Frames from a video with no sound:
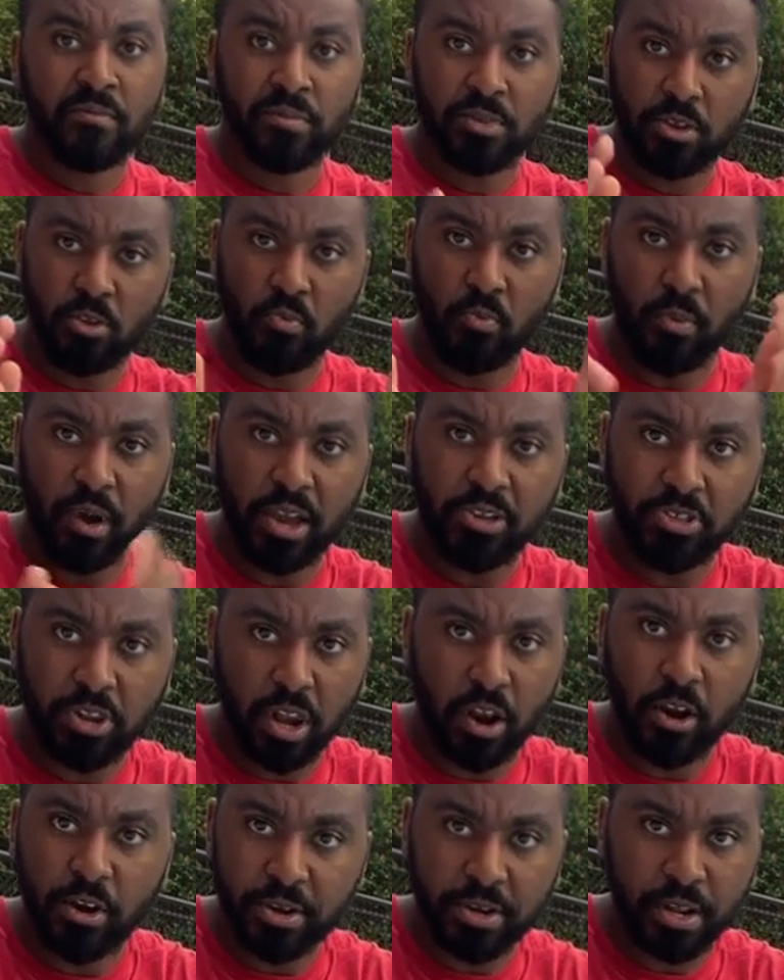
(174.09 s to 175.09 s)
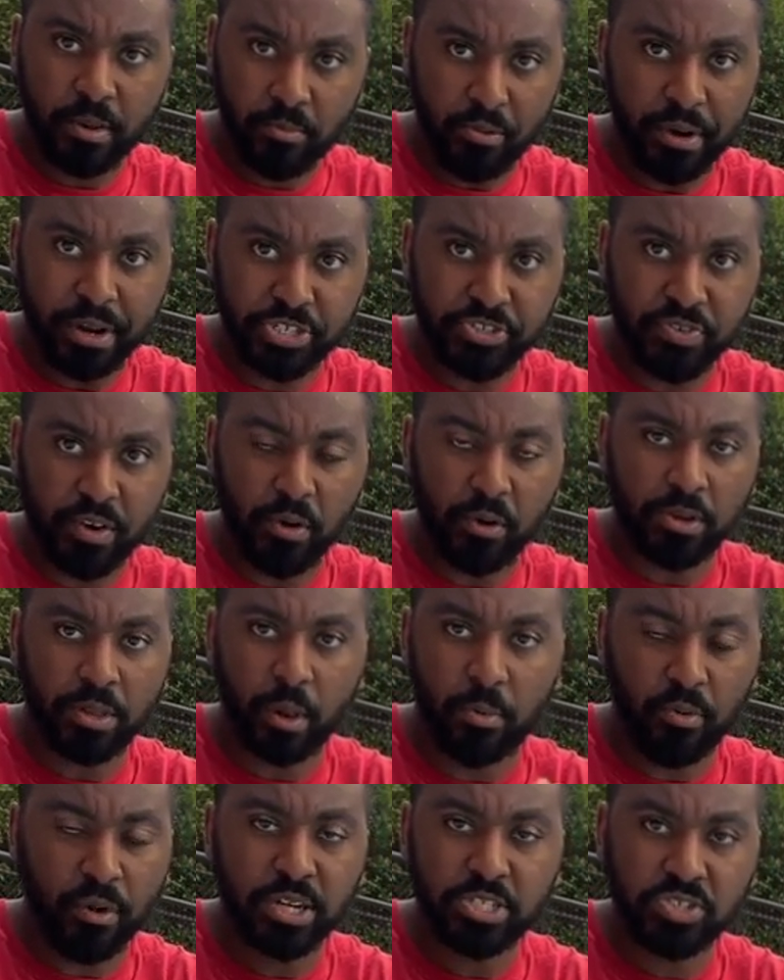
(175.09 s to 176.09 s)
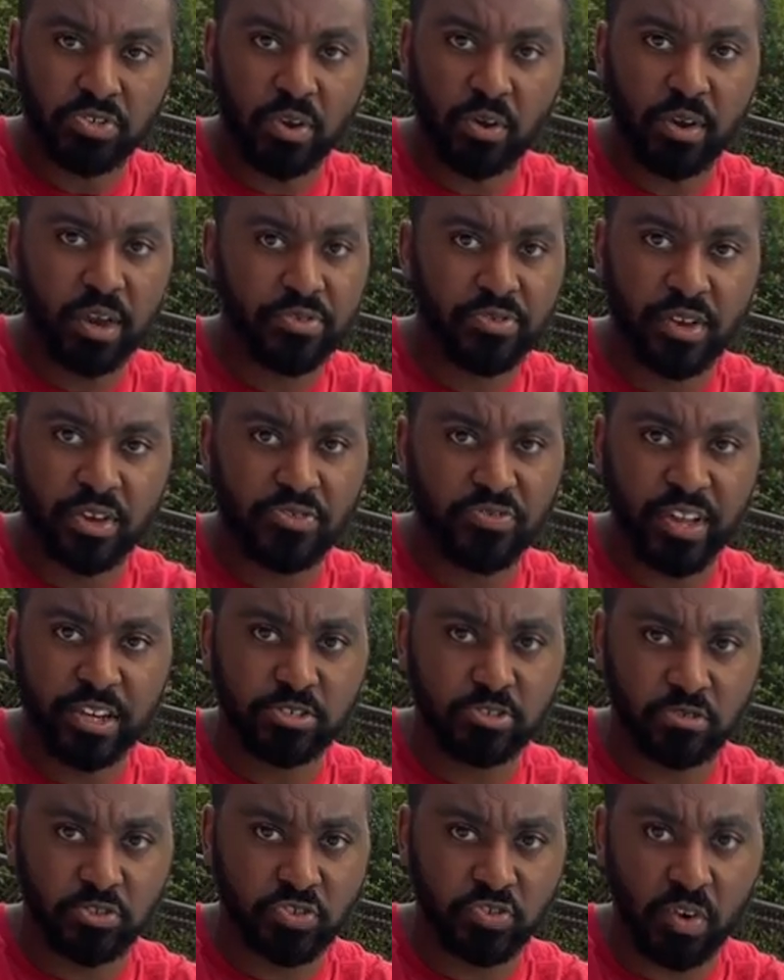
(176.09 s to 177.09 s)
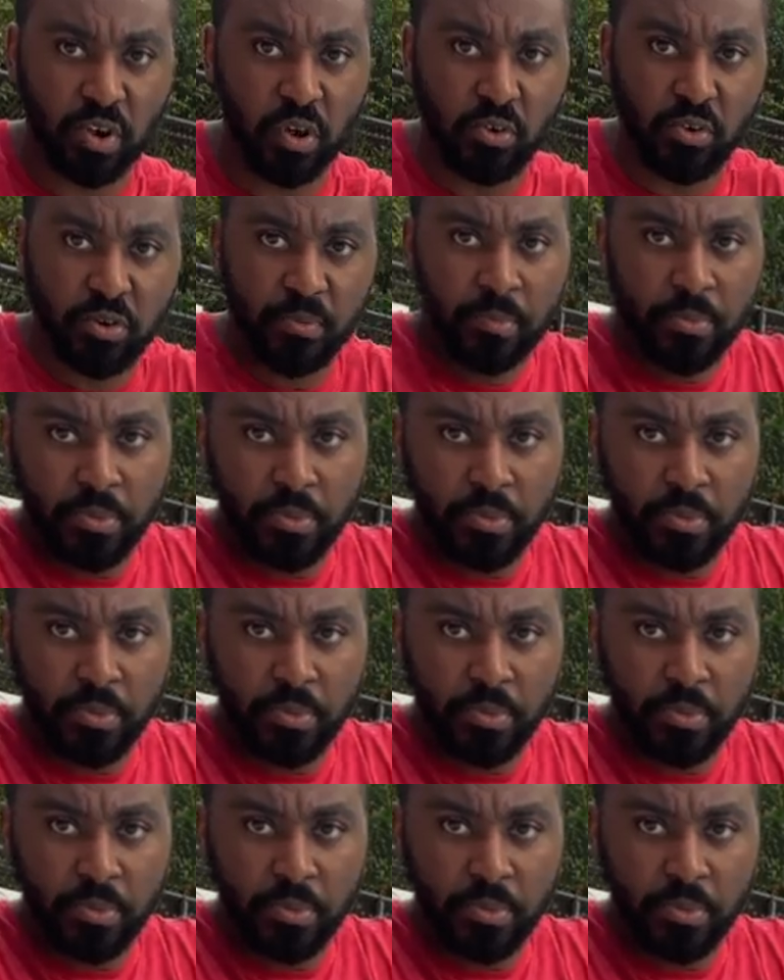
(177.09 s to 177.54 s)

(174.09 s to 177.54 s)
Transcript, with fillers: You must learn the breaststroke. The breaststroke is the essential stroke.